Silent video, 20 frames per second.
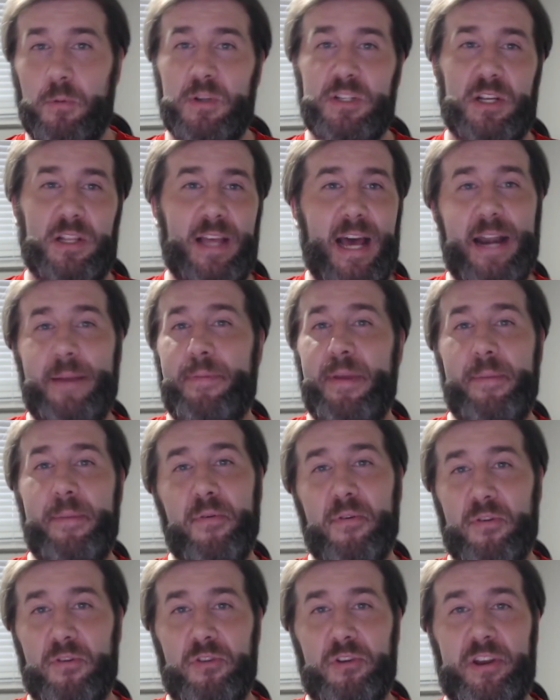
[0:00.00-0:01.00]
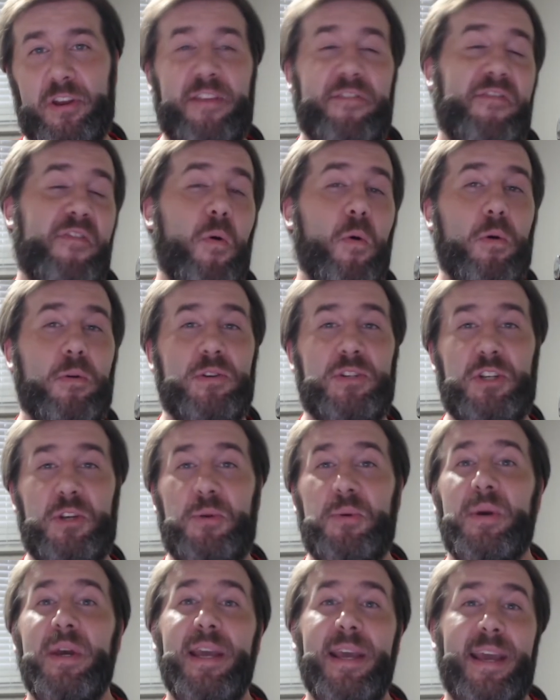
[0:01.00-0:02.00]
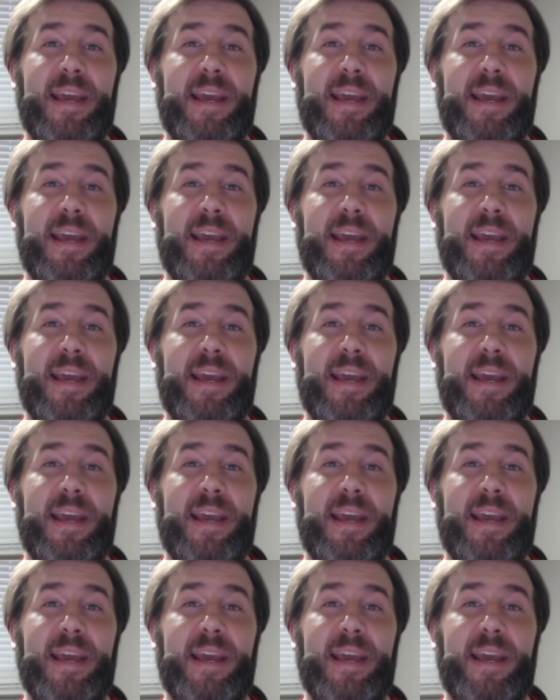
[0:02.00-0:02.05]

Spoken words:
which a lot of people are looking forward to.